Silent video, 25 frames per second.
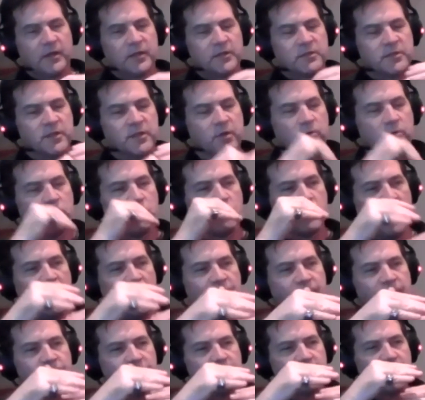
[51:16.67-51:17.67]
So
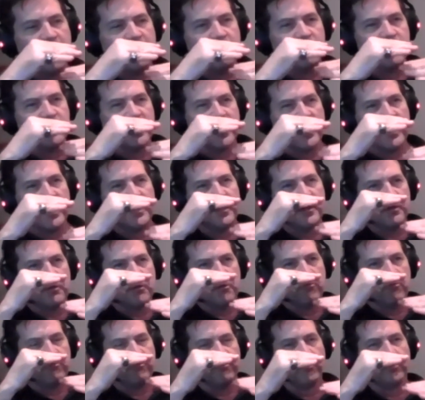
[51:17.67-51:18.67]
rather than having a
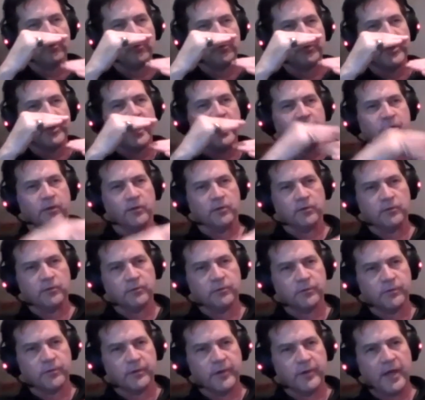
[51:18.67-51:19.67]
full tunnel,
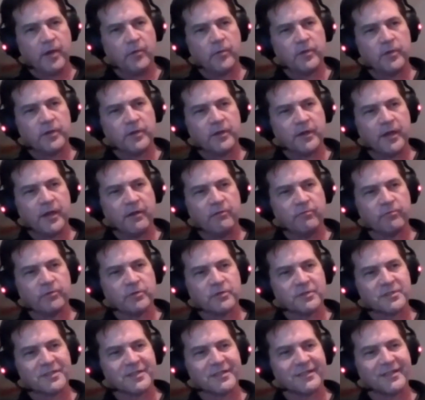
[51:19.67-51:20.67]
now we can have
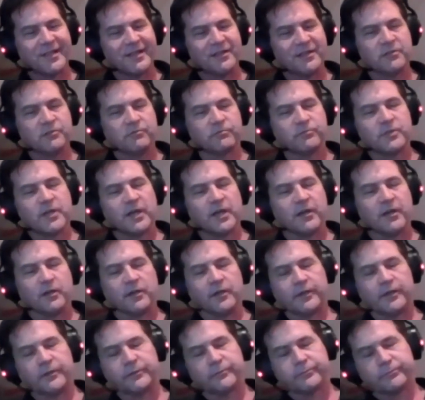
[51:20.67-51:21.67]
selective
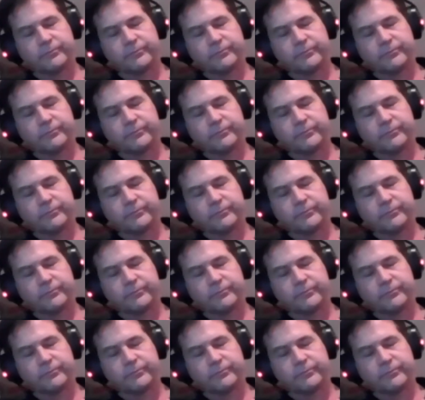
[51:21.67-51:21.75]
tunneling.